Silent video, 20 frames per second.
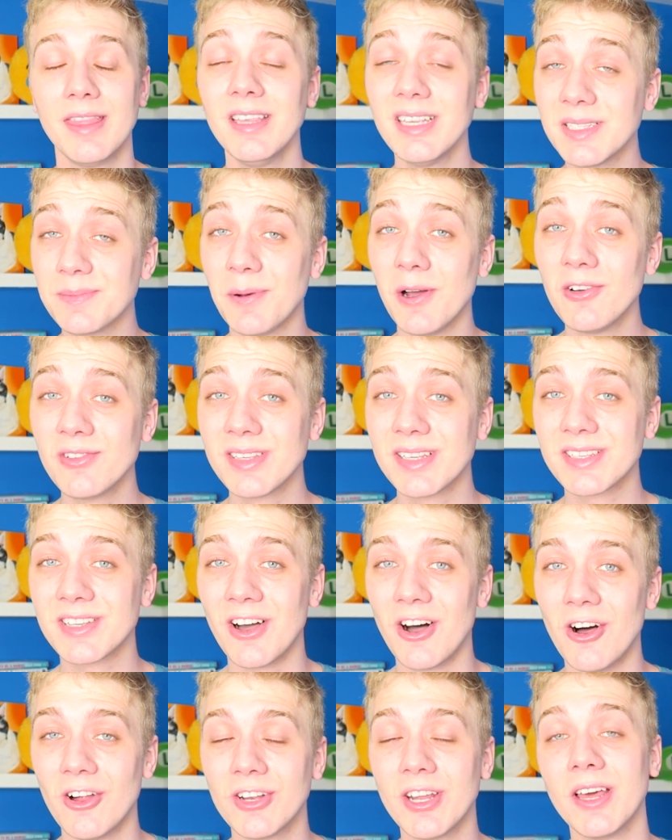this pose is
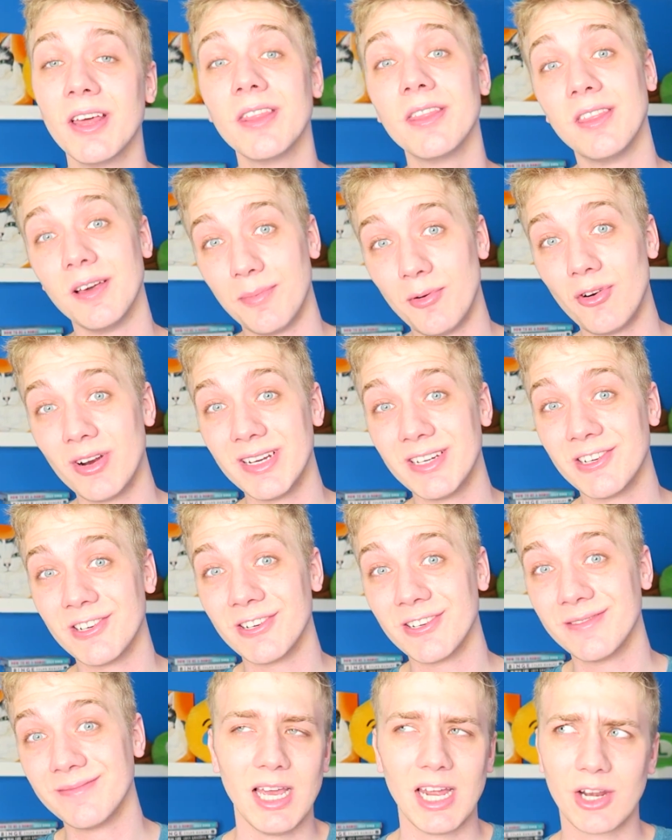called the
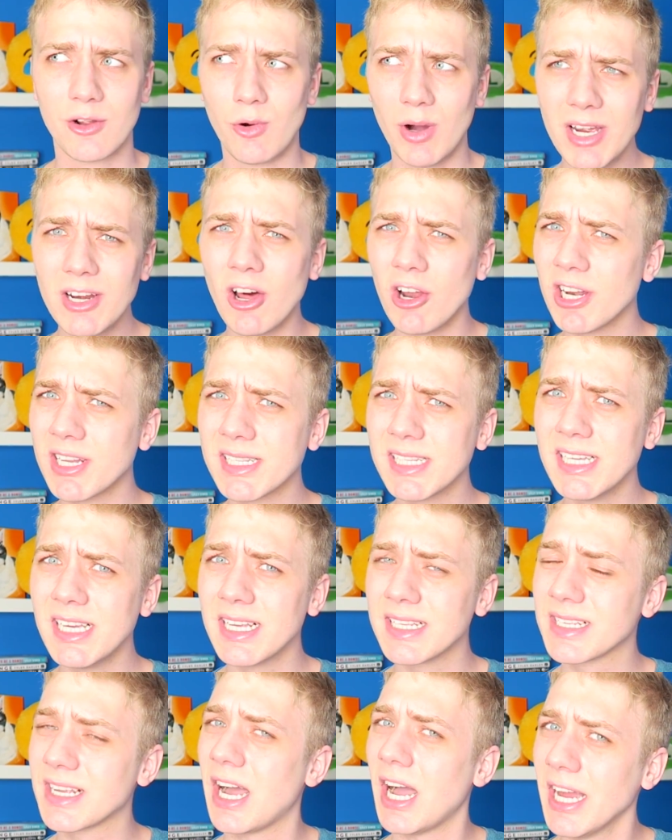pointer. And quite honestly,
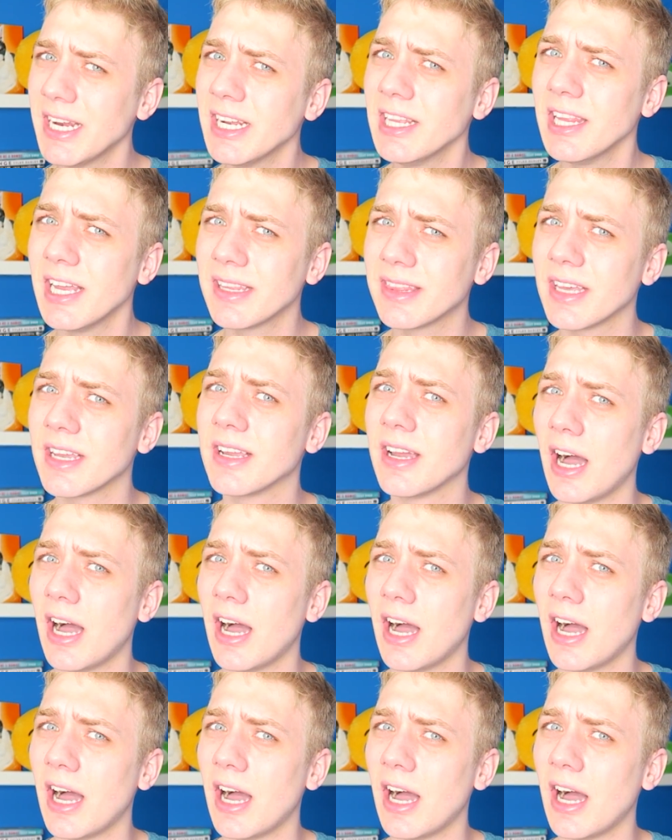it's kinda like the